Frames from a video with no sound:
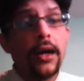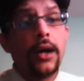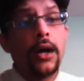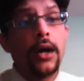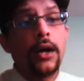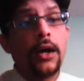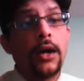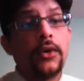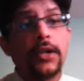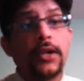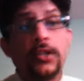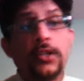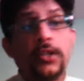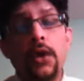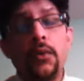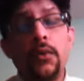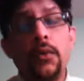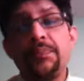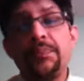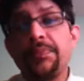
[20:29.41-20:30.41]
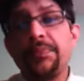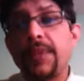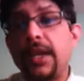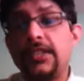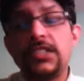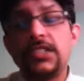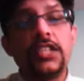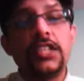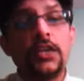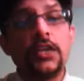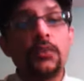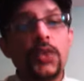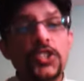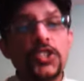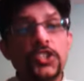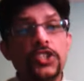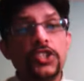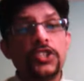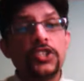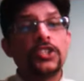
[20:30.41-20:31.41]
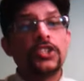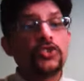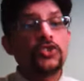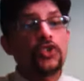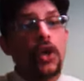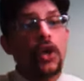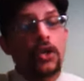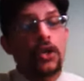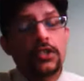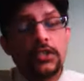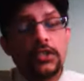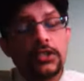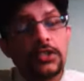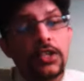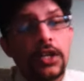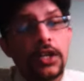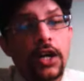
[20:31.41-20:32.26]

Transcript: Right now, I see that West Indies and Scotland